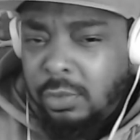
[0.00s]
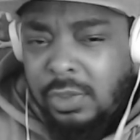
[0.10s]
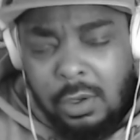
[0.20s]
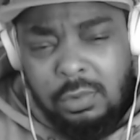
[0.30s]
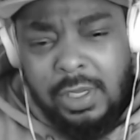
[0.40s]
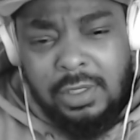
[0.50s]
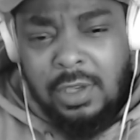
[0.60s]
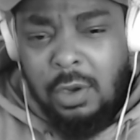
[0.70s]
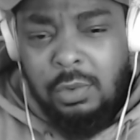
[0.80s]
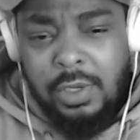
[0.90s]
Talk that
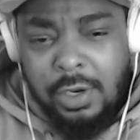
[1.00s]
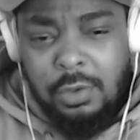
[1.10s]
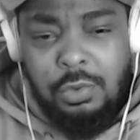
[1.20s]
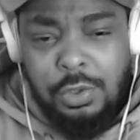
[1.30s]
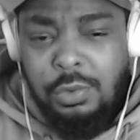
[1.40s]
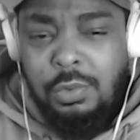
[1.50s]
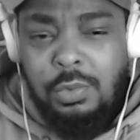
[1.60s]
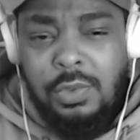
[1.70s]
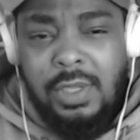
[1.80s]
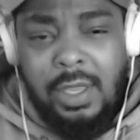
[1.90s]
talk, ghetto
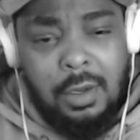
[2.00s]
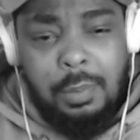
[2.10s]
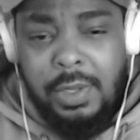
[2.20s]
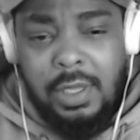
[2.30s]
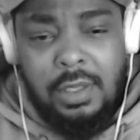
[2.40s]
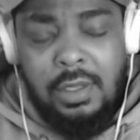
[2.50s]
news and opinion.